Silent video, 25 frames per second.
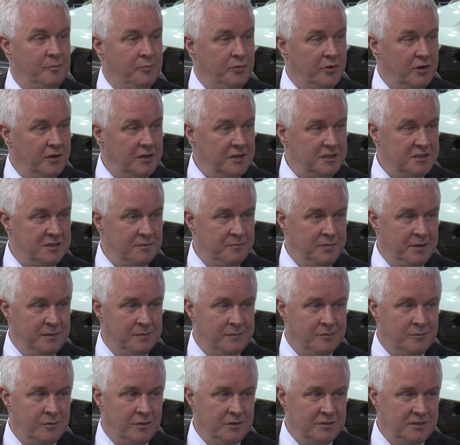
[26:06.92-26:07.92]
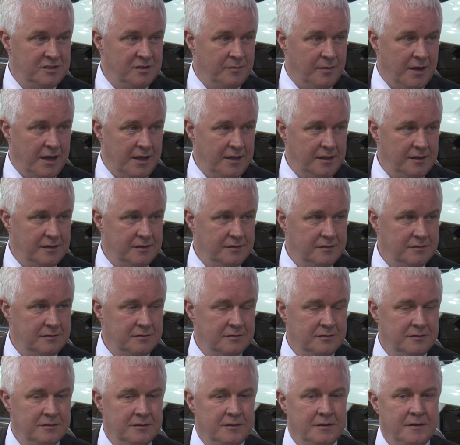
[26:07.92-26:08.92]
the products that people want to buy,
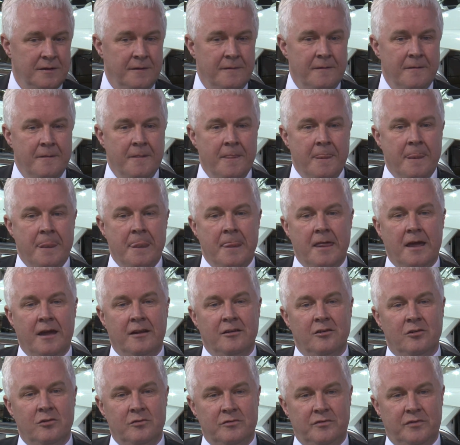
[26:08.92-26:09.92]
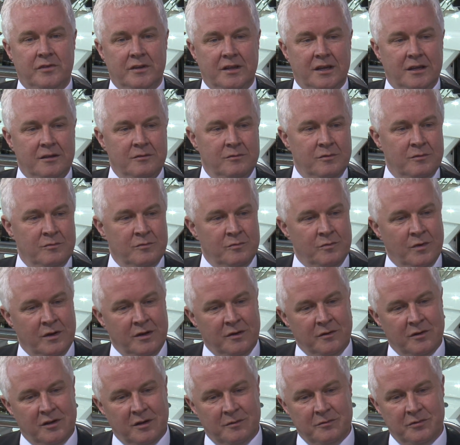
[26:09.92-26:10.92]
and hopefully when
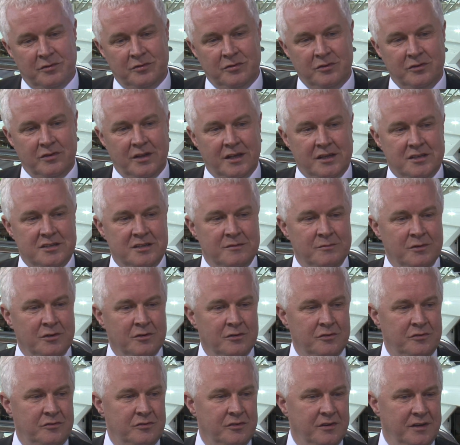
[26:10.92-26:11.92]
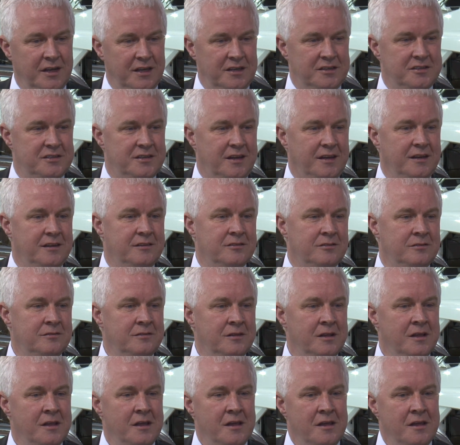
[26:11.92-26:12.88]
we come through this and we go through the next cycle,